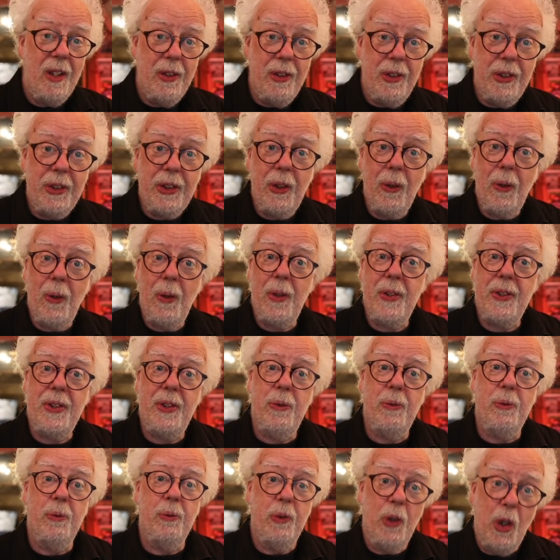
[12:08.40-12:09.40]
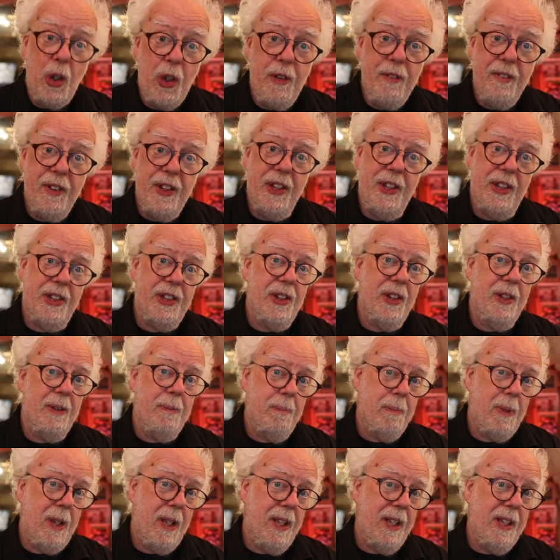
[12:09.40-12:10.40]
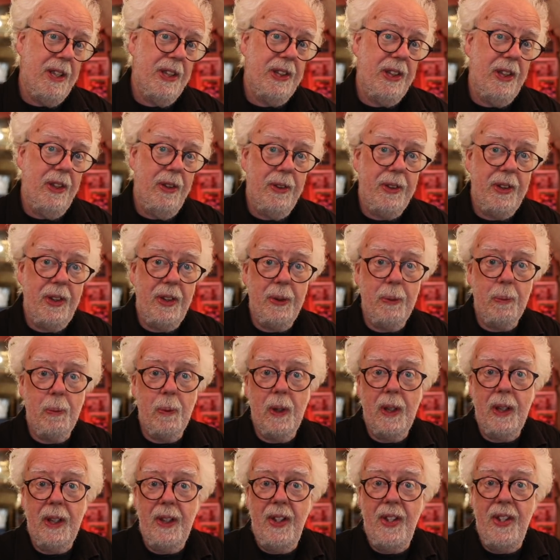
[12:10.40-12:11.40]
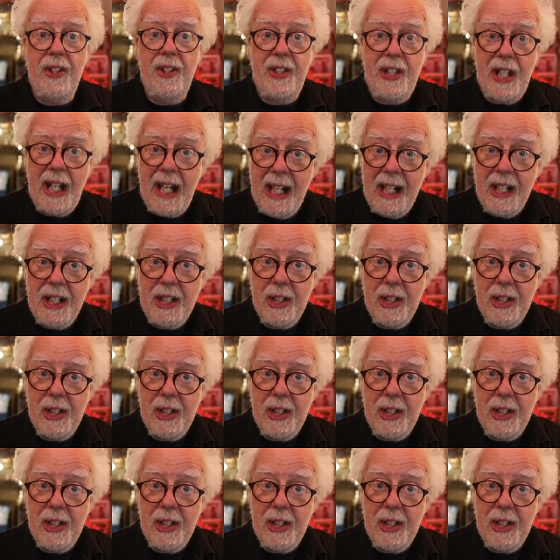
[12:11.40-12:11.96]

Look at all the rovers on Mars and look at the work they're